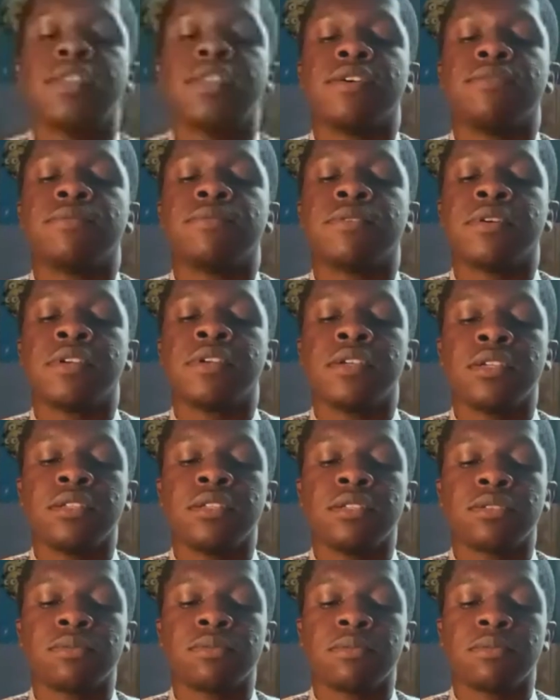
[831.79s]
the
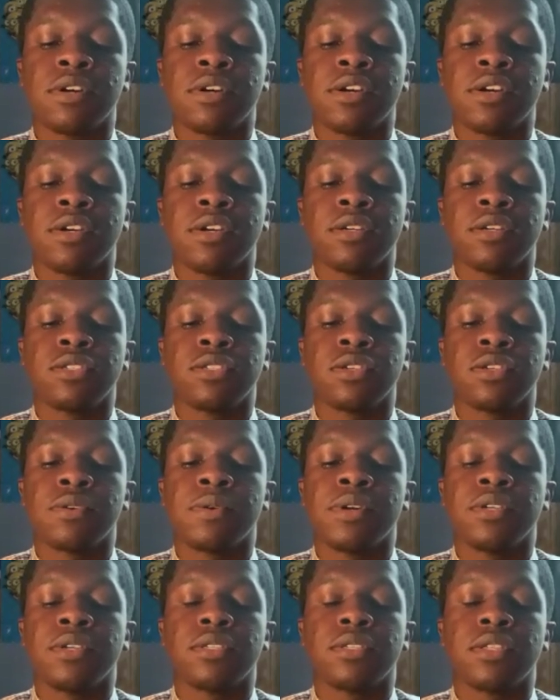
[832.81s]
warnings were
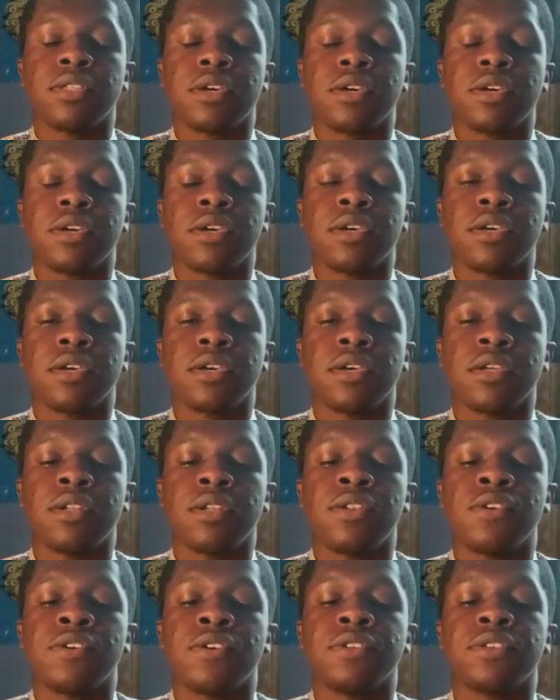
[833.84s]
towards the
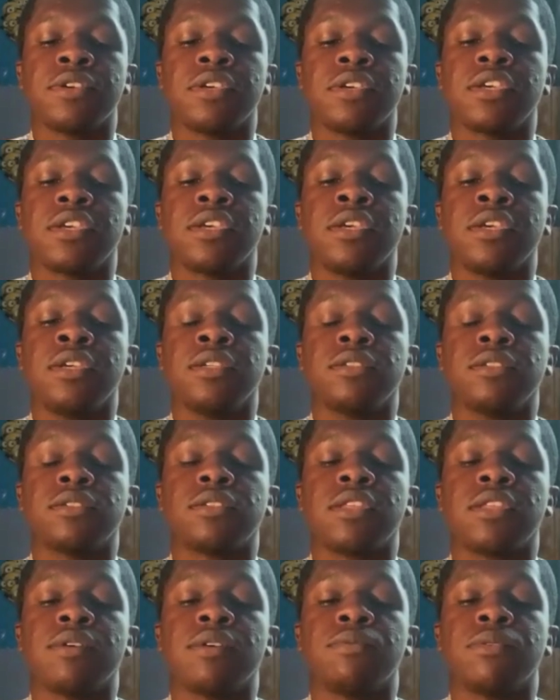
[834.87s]
northern kings
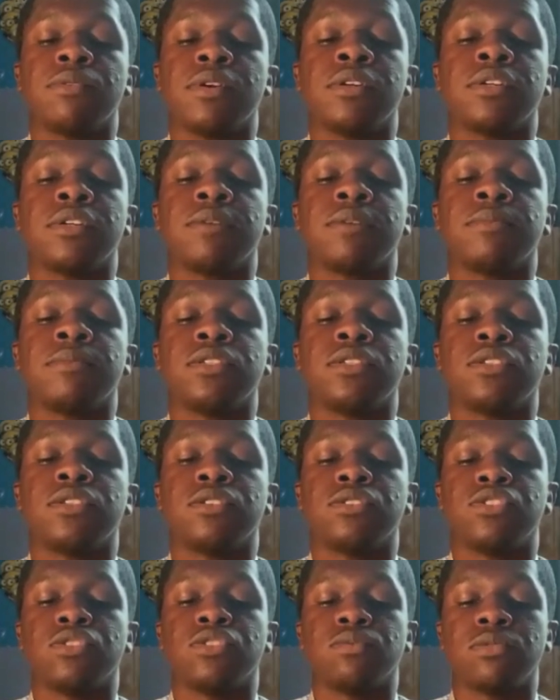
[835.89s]
that were coming
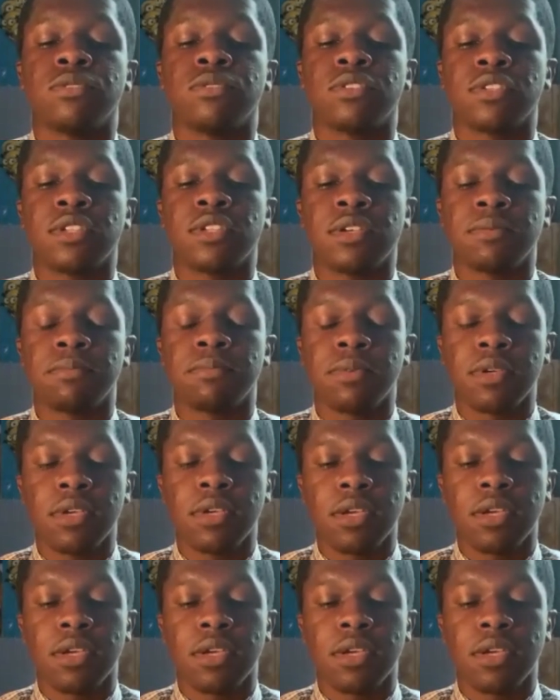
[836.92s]
to Jerusalem